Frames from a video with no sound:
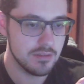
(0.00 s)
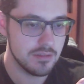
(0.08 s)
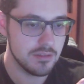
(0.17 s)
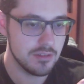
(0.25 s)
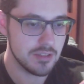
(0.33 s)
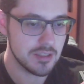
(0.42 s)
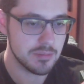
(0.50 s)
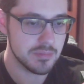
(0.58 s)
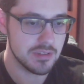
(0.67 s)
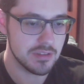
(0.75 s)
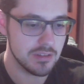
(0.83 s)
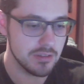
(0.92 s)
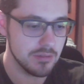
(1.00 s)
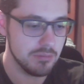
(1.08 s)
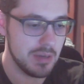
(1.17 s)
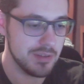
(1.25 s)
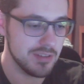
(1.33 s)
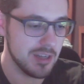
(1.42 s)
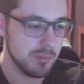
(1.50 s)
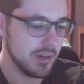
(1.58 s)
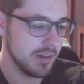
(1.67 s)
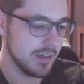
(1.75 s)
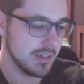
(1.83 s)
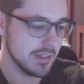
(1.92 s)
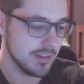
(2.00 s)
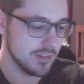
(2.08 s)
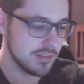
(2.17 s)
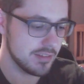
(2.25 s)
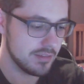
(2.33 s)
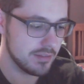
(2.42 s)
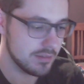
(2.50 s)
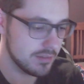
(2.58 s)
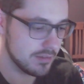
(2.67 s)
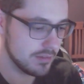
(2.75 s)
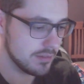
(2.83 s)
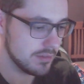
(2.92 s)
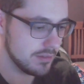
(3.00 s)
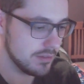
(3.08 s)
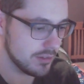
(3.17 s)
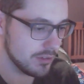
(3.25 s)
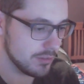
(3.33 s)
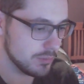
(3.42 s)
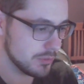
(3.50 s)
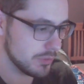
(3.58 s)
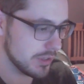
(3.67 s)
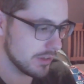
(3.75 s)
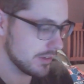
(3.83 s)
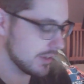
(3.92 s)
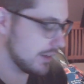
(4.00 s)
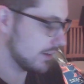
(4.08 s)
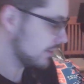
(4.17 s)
some to mess up on, I guess, is one way to look at it.